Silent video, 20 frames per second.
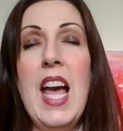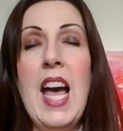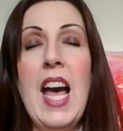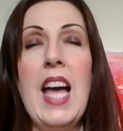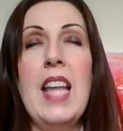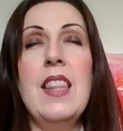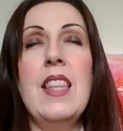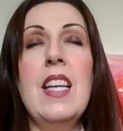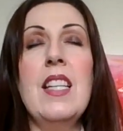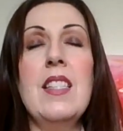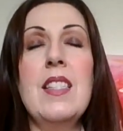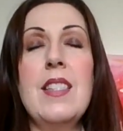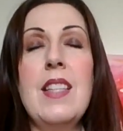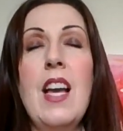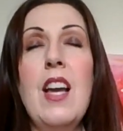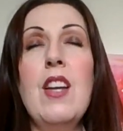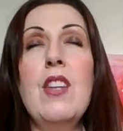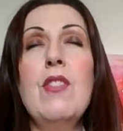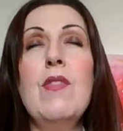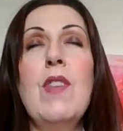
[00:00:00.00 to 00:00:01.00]
And that
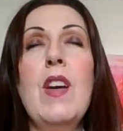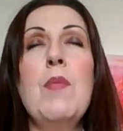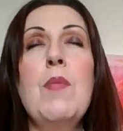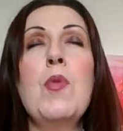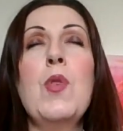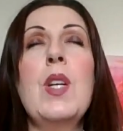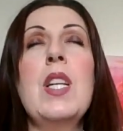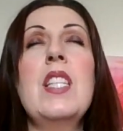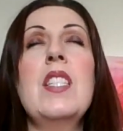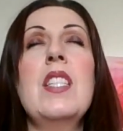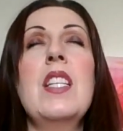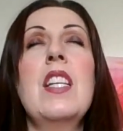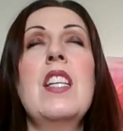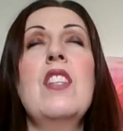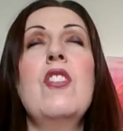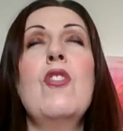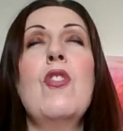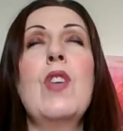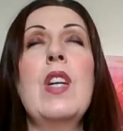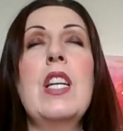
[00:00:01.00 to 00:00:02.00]
sound vibrating
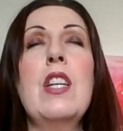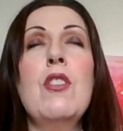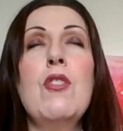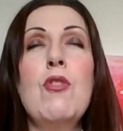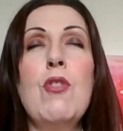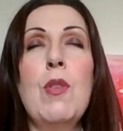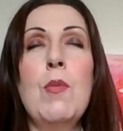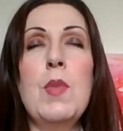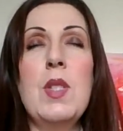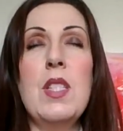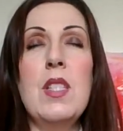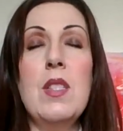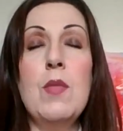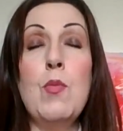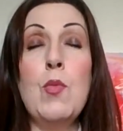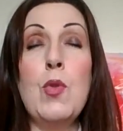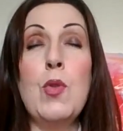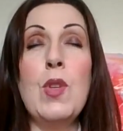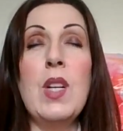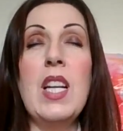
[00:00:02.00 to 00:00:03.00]
in your eardrums is
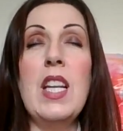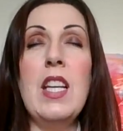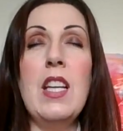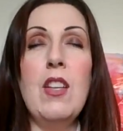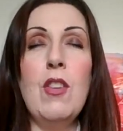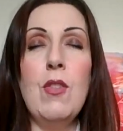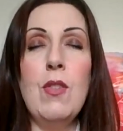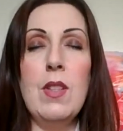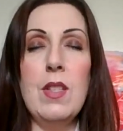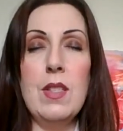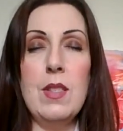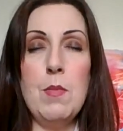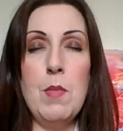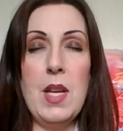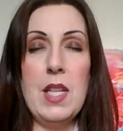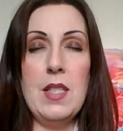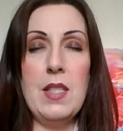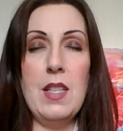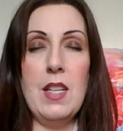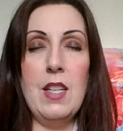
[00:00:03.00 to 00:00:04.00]
bringing you this
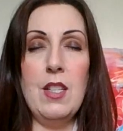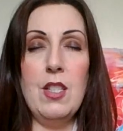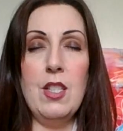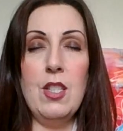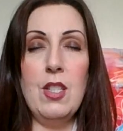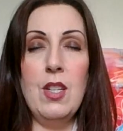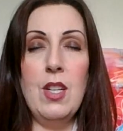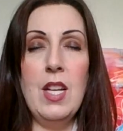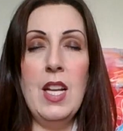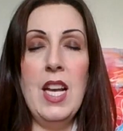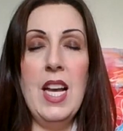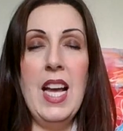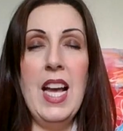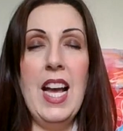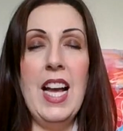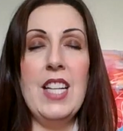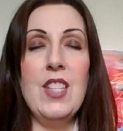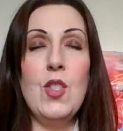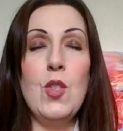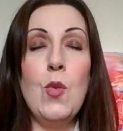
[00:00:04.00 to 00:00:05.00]
message.
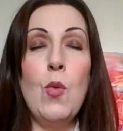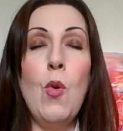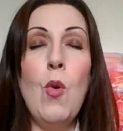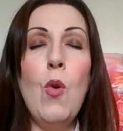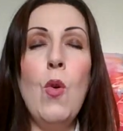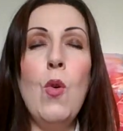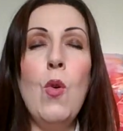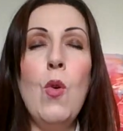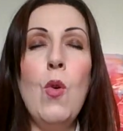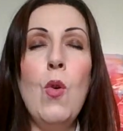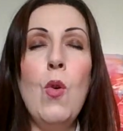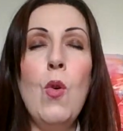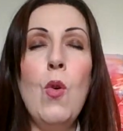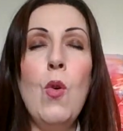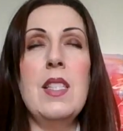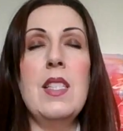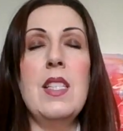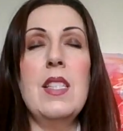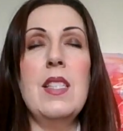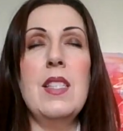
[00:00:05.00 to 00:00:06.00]
And so all of
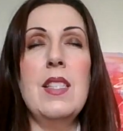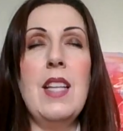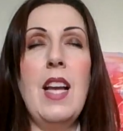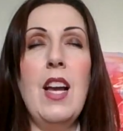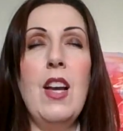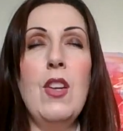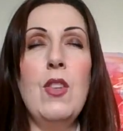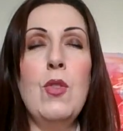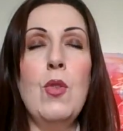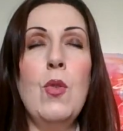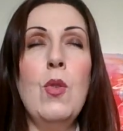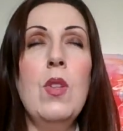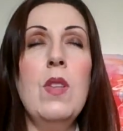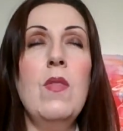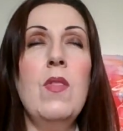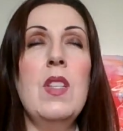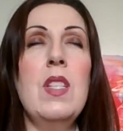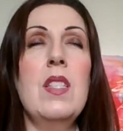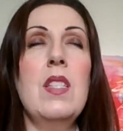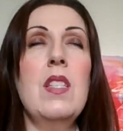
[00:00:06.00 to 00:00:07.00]
this is sound, all
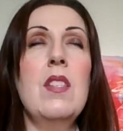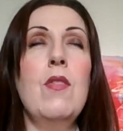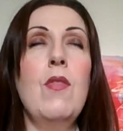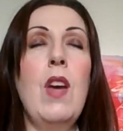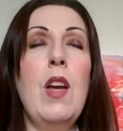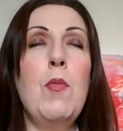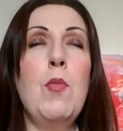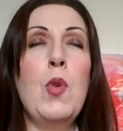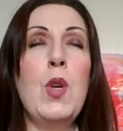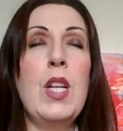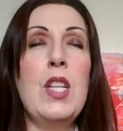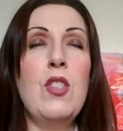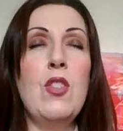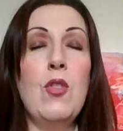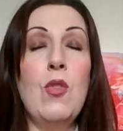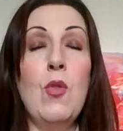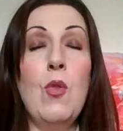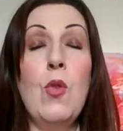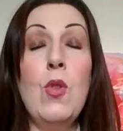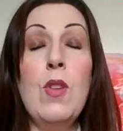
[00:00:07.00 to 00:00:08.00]
of this is
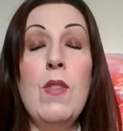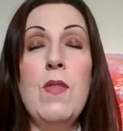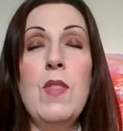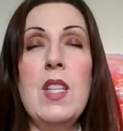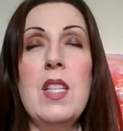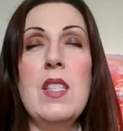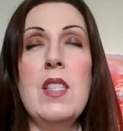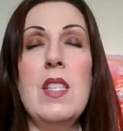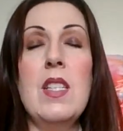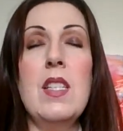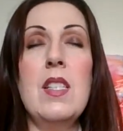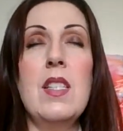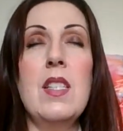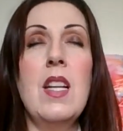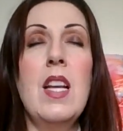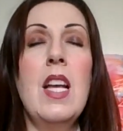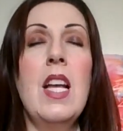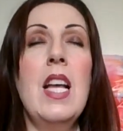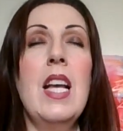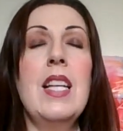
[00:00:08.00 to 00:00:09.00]
vibration, all of this is
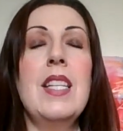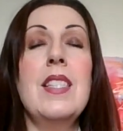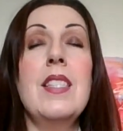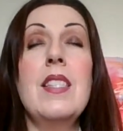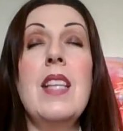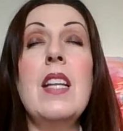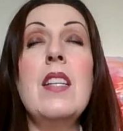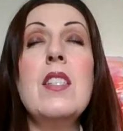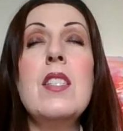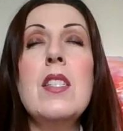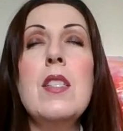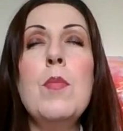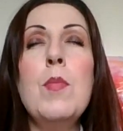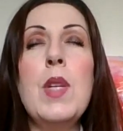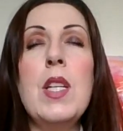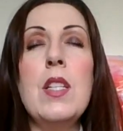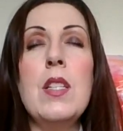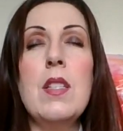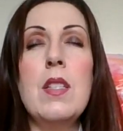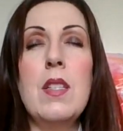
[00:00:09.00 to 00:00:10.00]

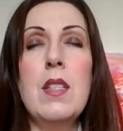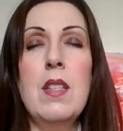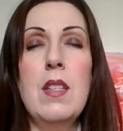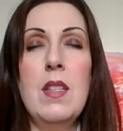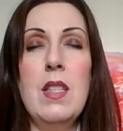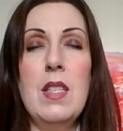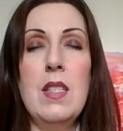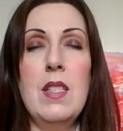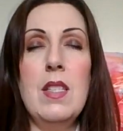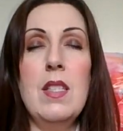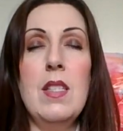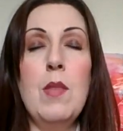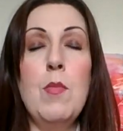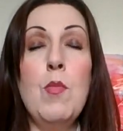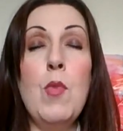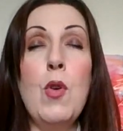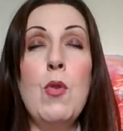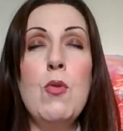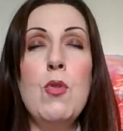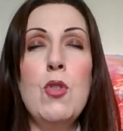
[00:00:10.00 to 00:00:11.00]
sentiment, this is
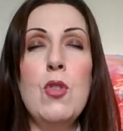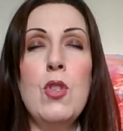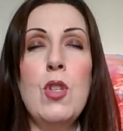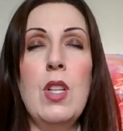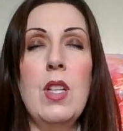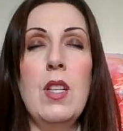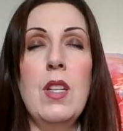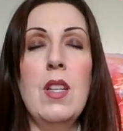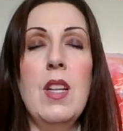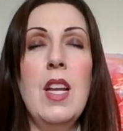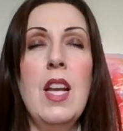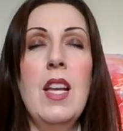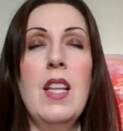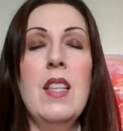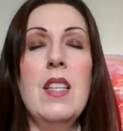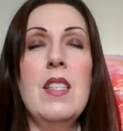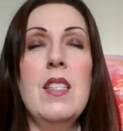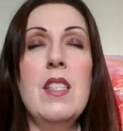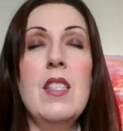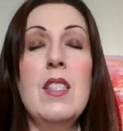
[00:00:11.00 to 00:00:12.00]
emotion,
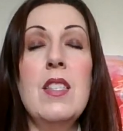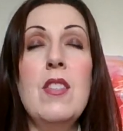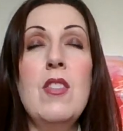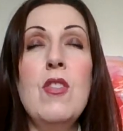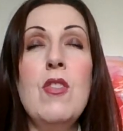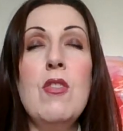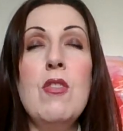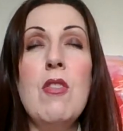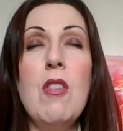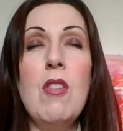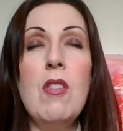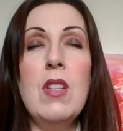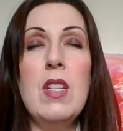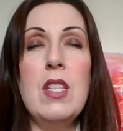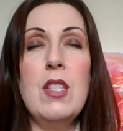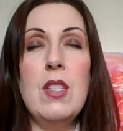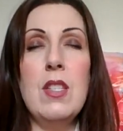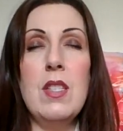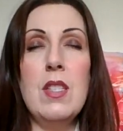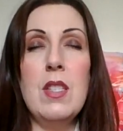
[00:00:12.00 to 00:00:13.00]
this is
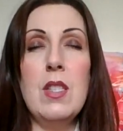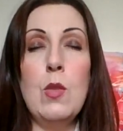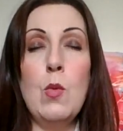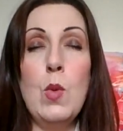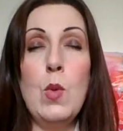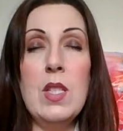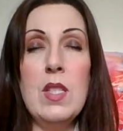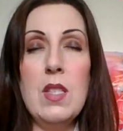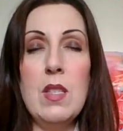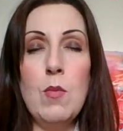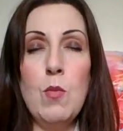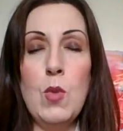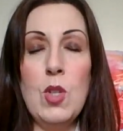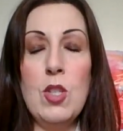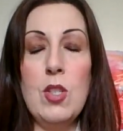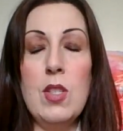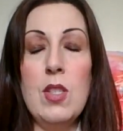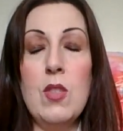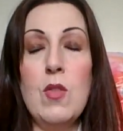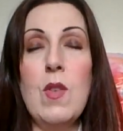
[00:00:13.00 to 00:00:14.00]
knowledge, this is wisdom
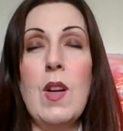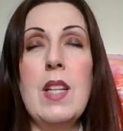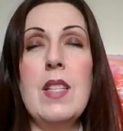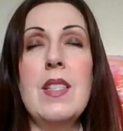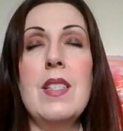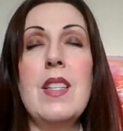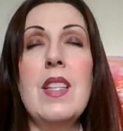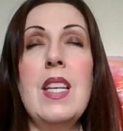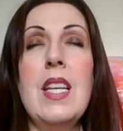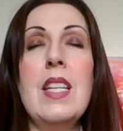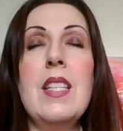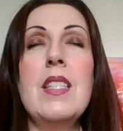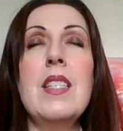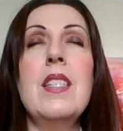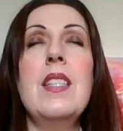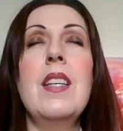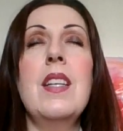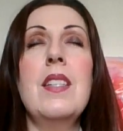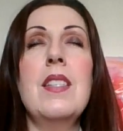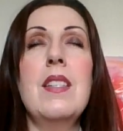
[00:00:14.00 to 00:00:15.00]
which is
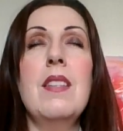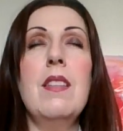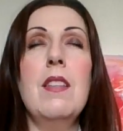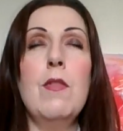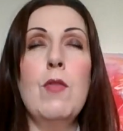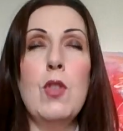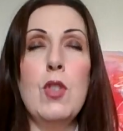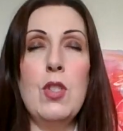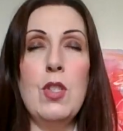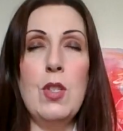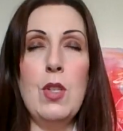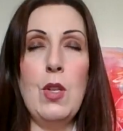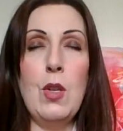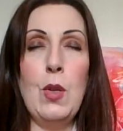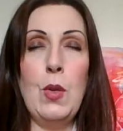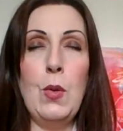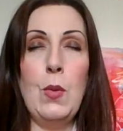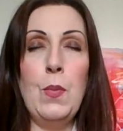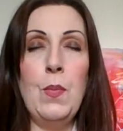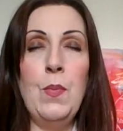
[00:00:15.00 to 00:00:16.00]
translated and delivered to
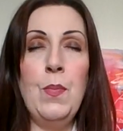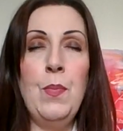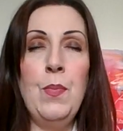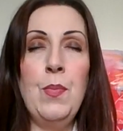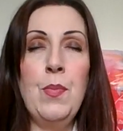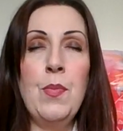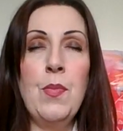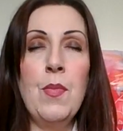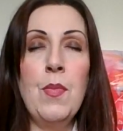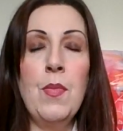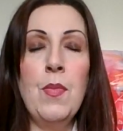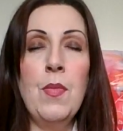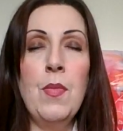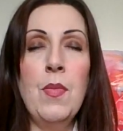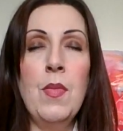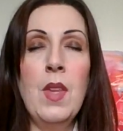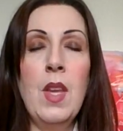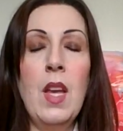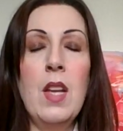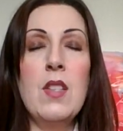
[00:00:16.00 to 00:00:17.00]
you.
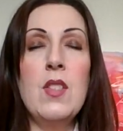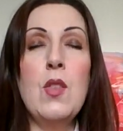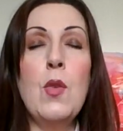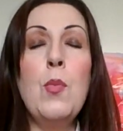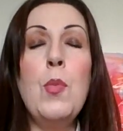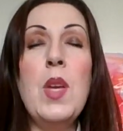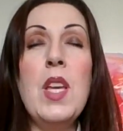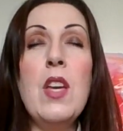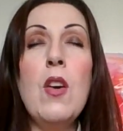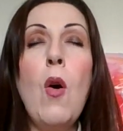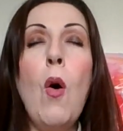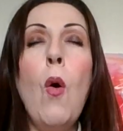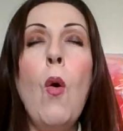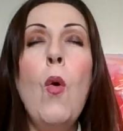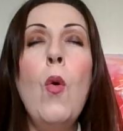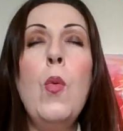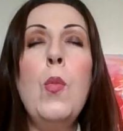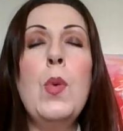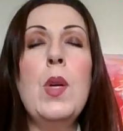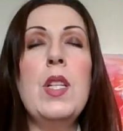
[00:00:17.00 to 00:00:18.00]
So be
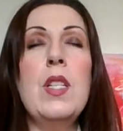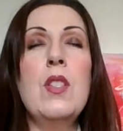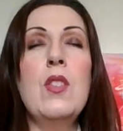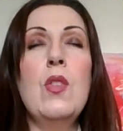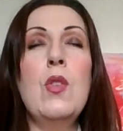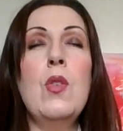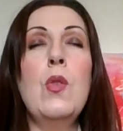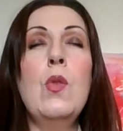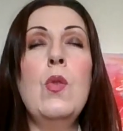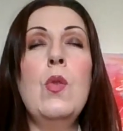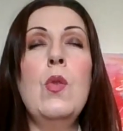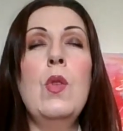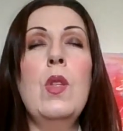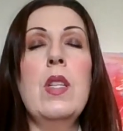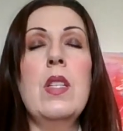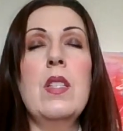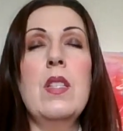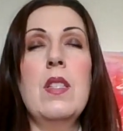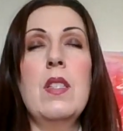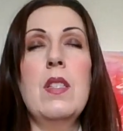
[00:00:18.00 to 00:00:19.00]
open to
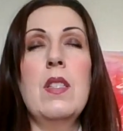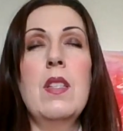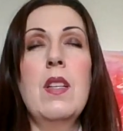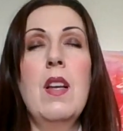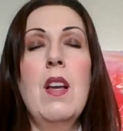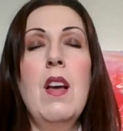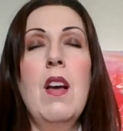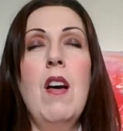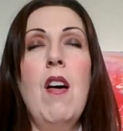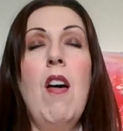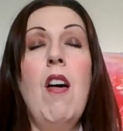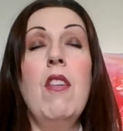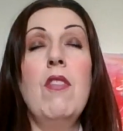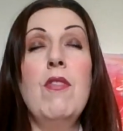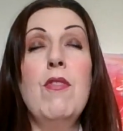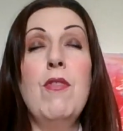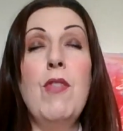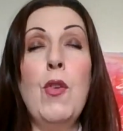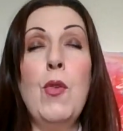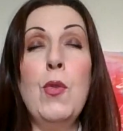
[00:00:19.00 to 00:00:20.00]
this
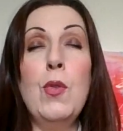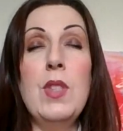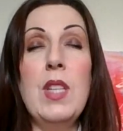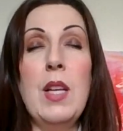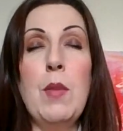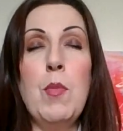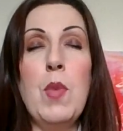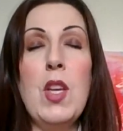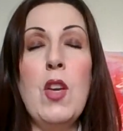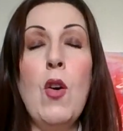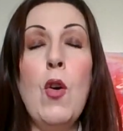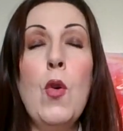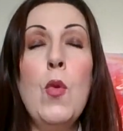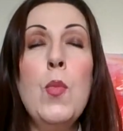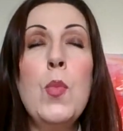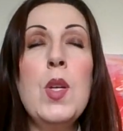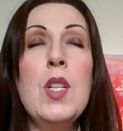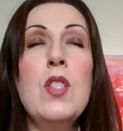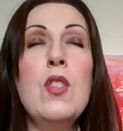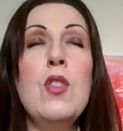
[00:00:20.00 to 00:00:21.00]
unfolding, be
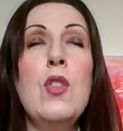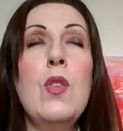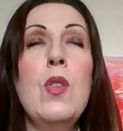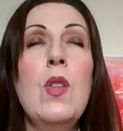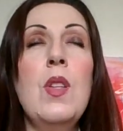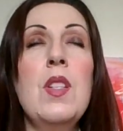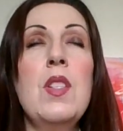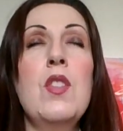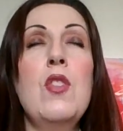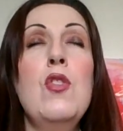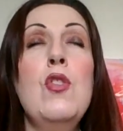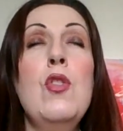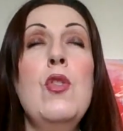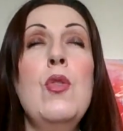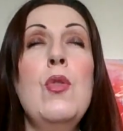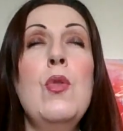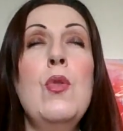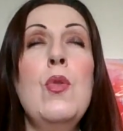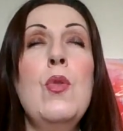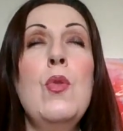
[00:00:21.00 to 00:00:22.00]
open to this
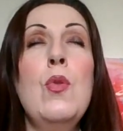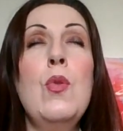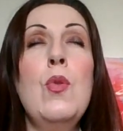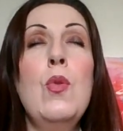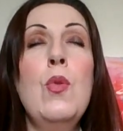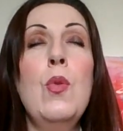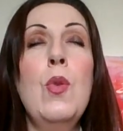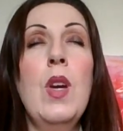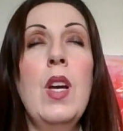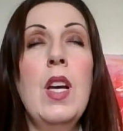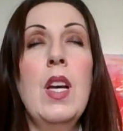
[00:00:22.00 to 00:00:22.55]
new